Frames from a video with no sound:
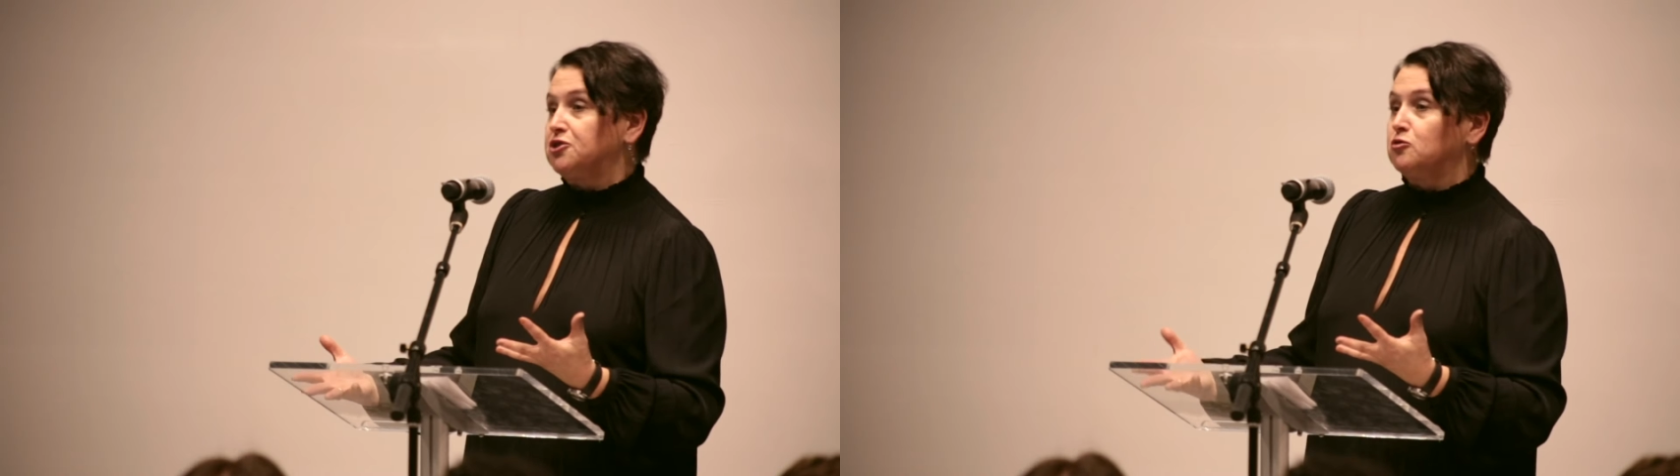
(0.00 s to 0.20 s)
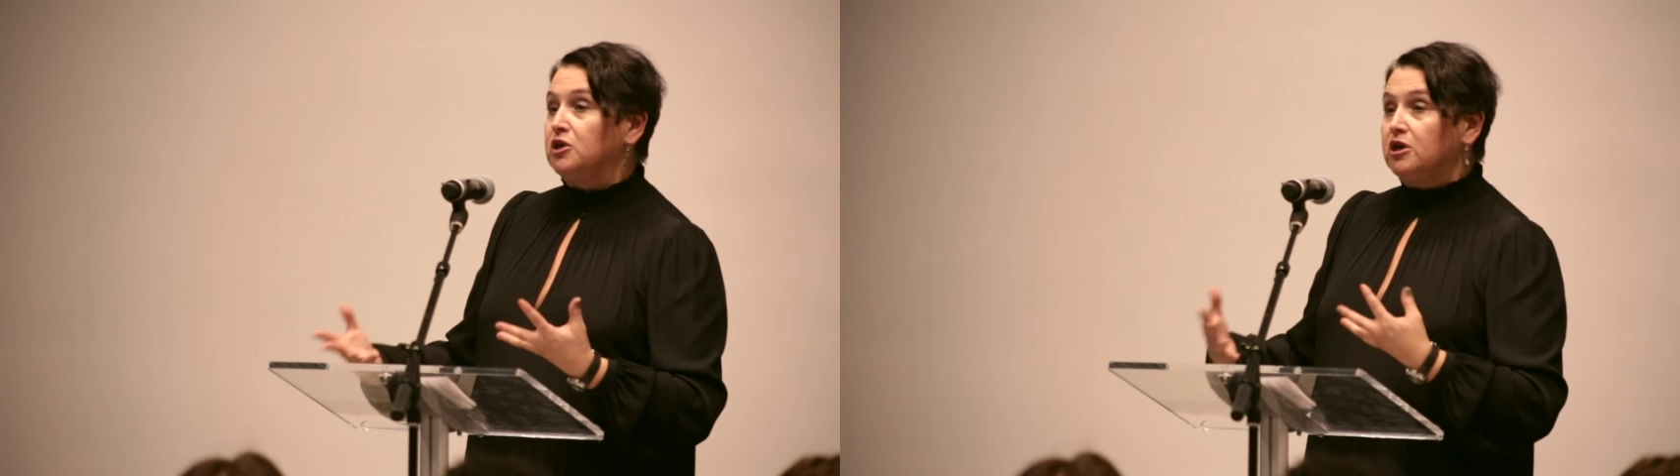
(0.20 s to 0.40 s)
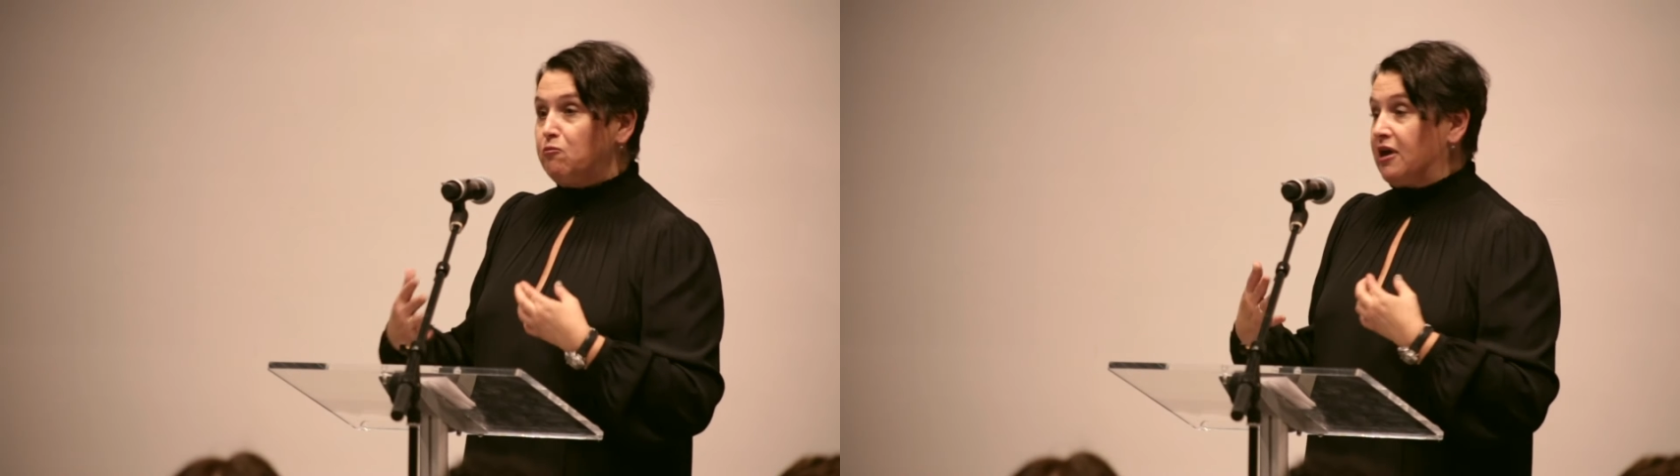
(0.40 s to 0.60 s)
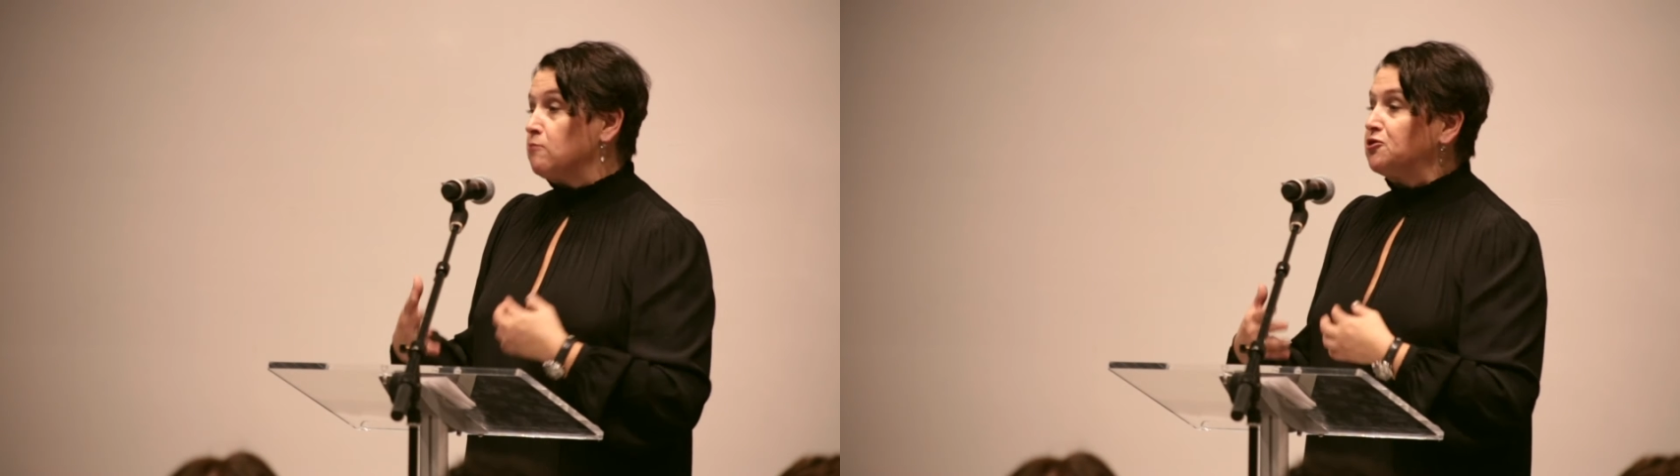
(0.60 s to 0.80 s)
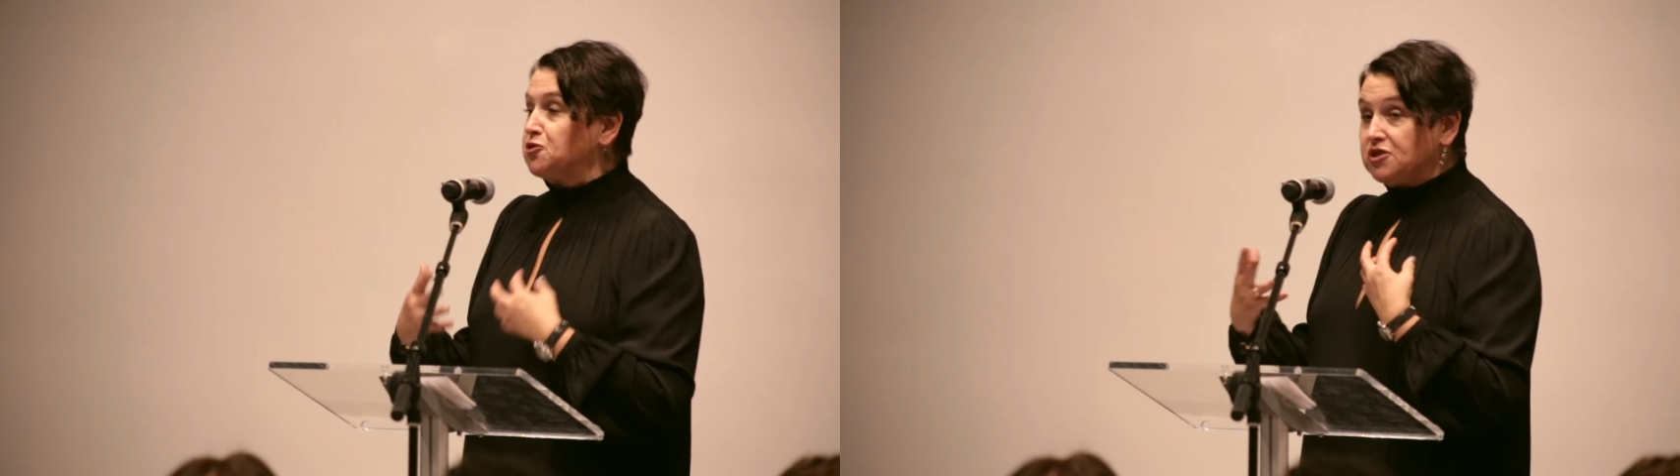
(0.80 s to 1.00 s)
to be
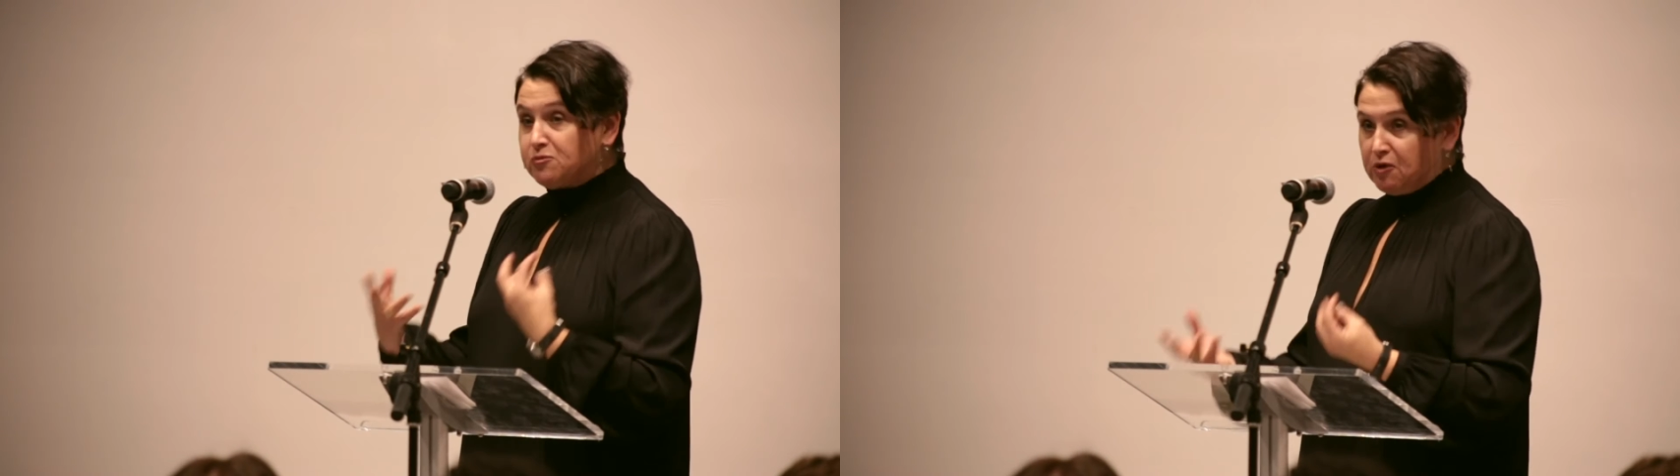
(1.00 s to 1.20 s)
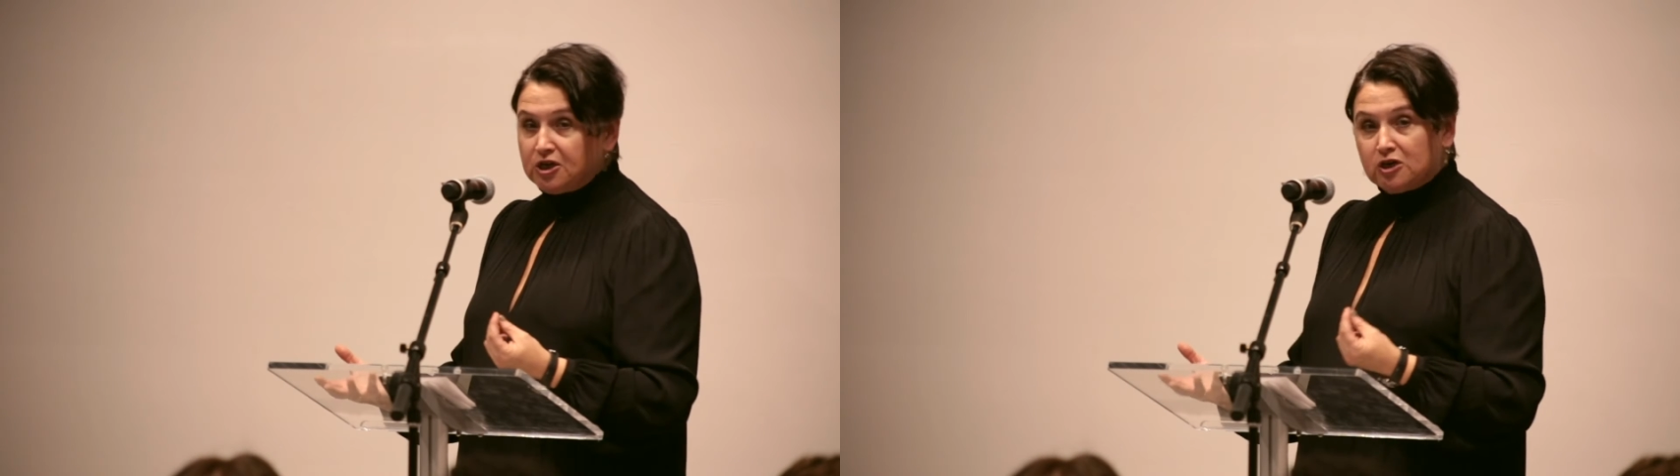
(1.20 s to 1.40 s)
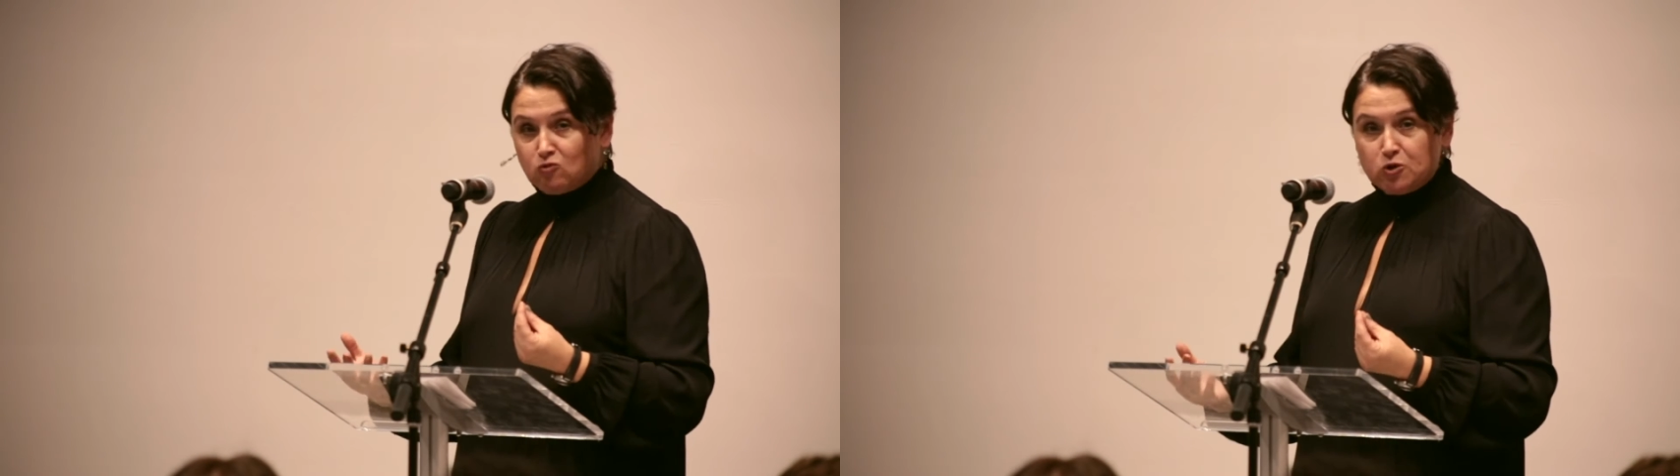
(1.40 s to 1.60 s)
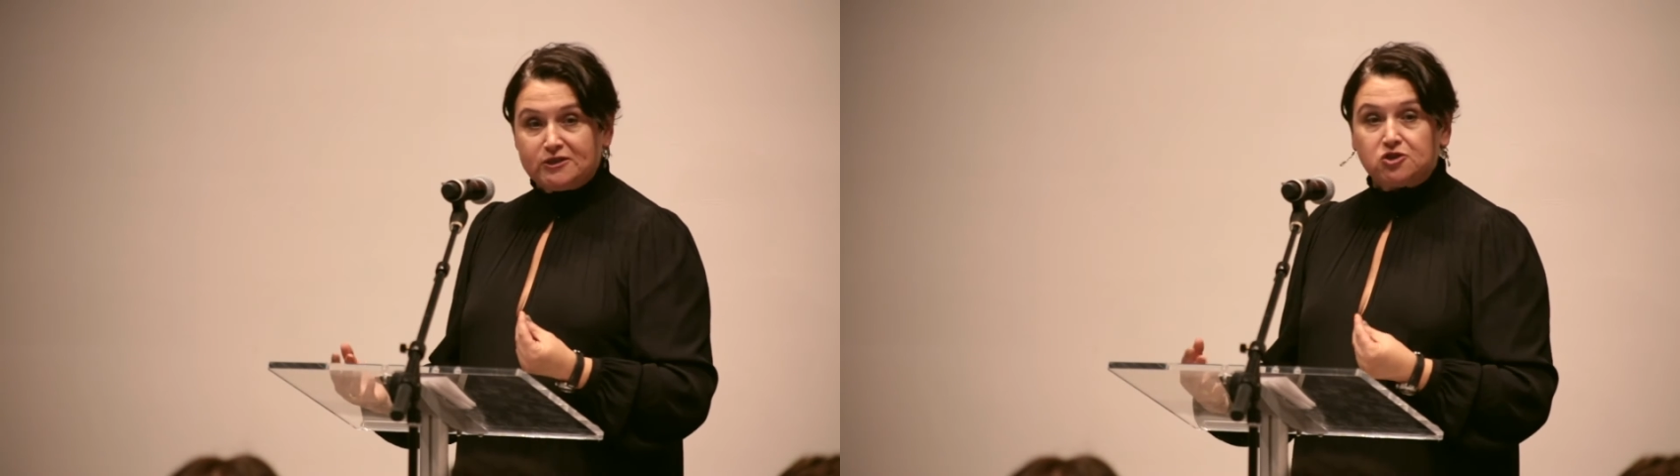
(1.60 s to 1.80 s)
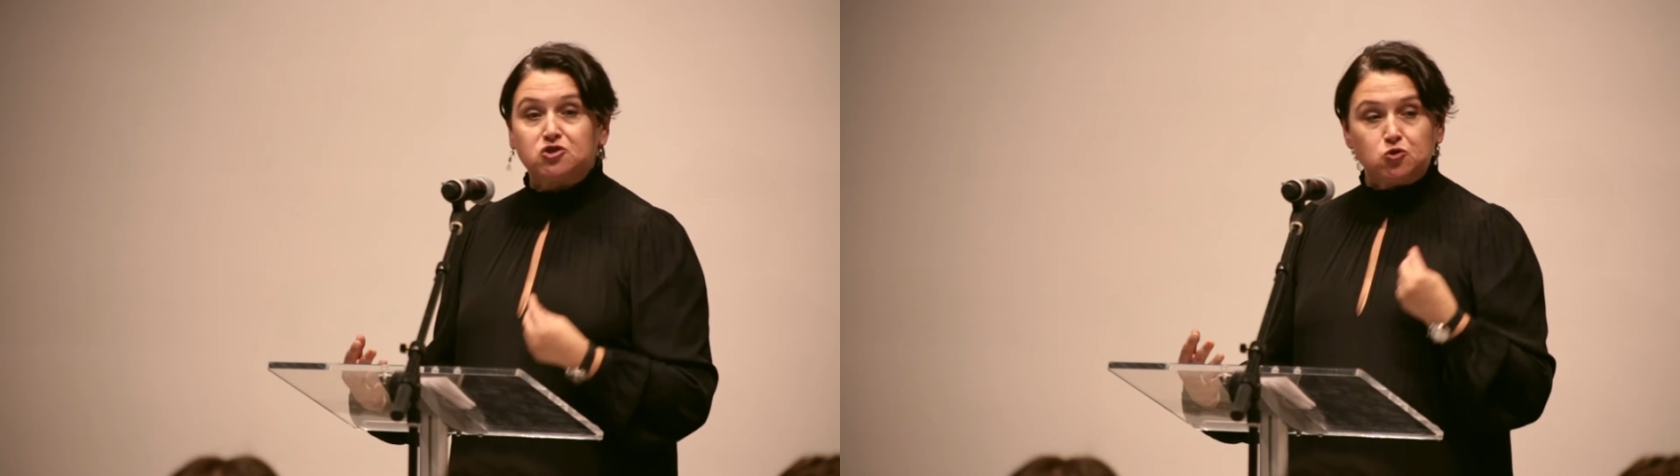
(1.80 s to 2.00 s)
able to speak our voices,